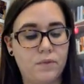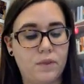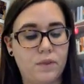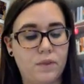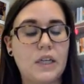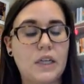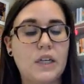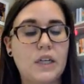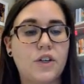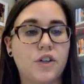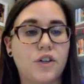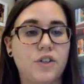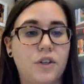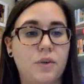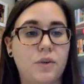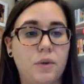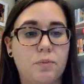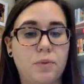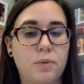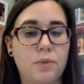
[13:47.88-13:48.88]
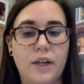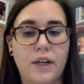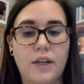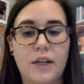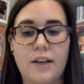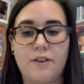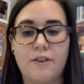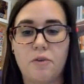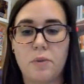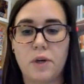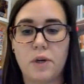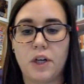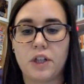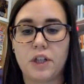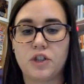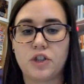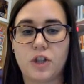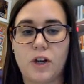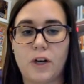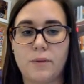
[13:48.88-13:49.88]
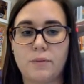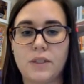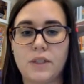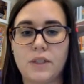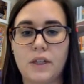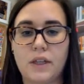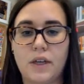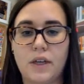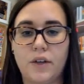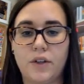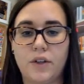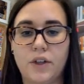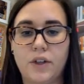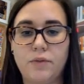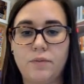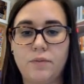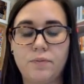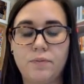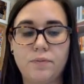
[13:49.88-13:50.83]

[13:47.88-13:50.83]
leader that would bring Native American tribes together.